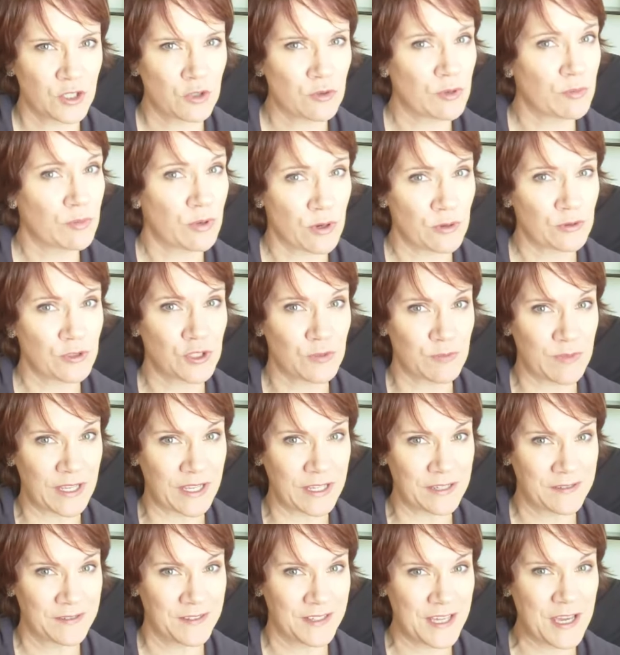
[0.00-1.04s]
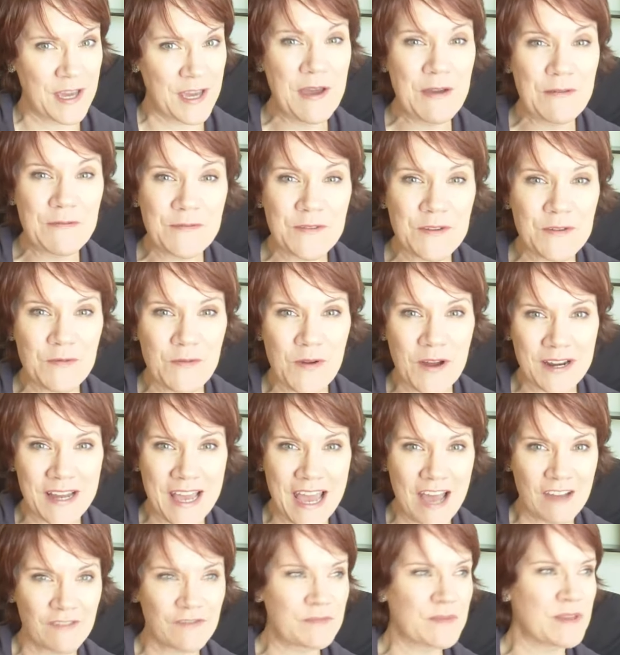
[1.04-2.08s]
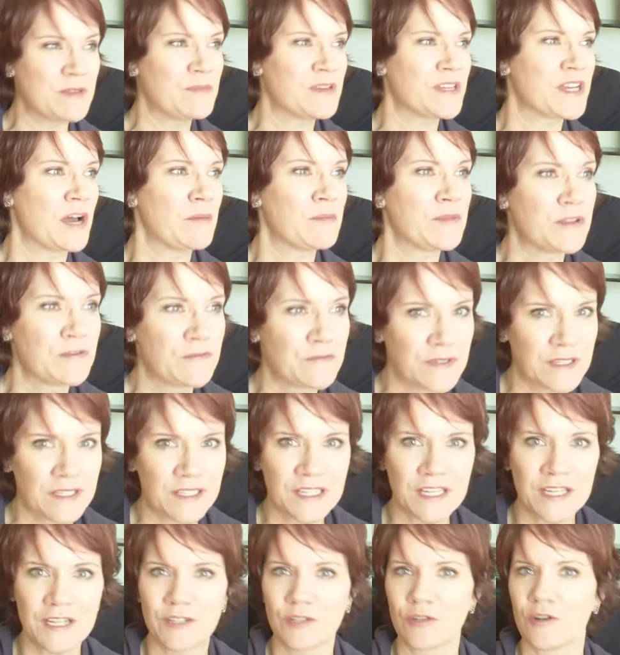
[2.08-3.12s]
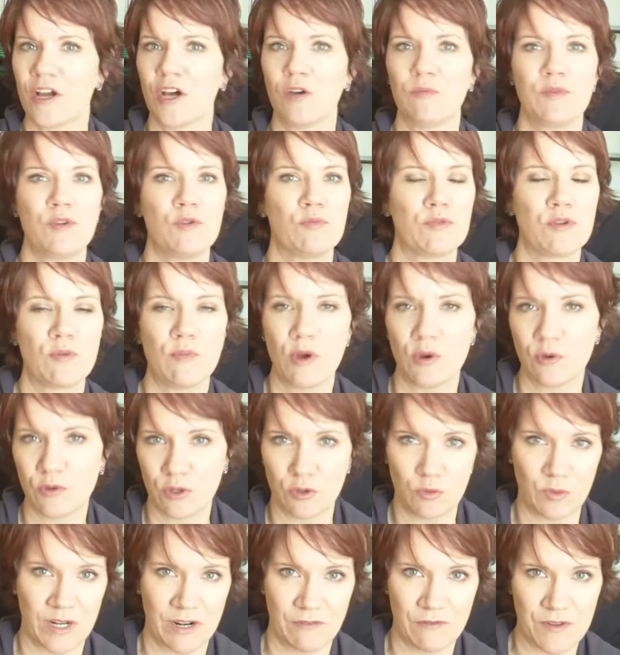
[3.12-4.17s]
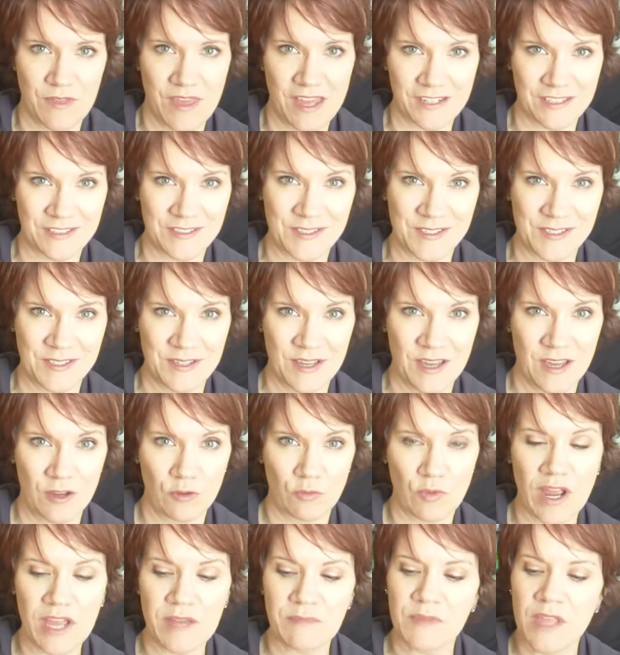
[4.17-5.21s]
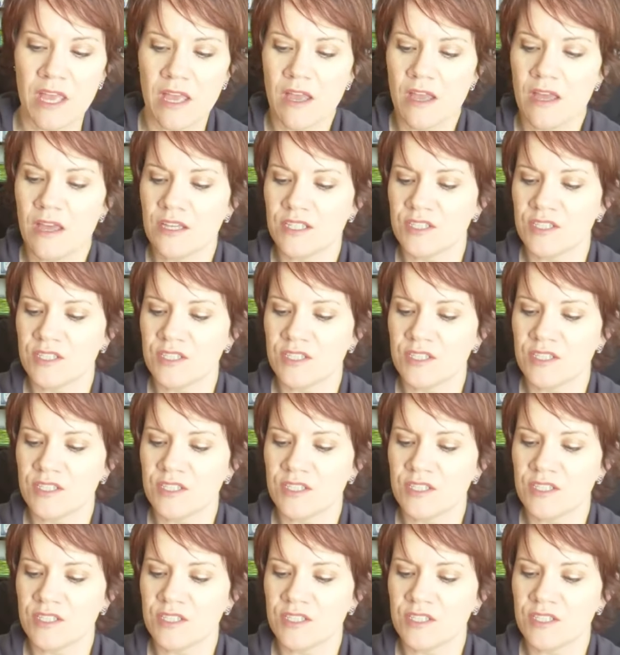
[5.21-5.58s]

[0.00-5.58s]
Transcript: to approach me if you want to have me become an affiliate or help you promote or whatever that is, right?